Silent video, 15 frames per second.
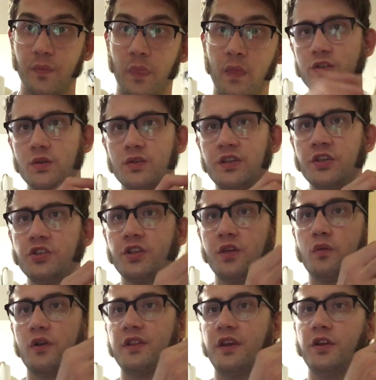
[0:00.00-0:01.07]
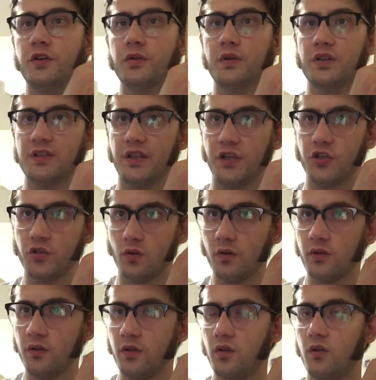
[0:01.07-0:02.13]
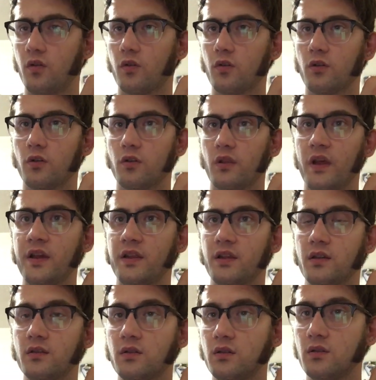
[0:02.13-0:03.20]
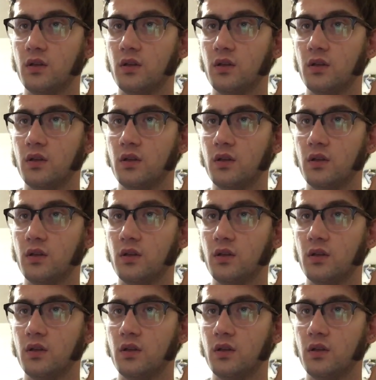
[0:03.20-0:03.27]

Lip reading: So essentially what they do is they shorten or lengthen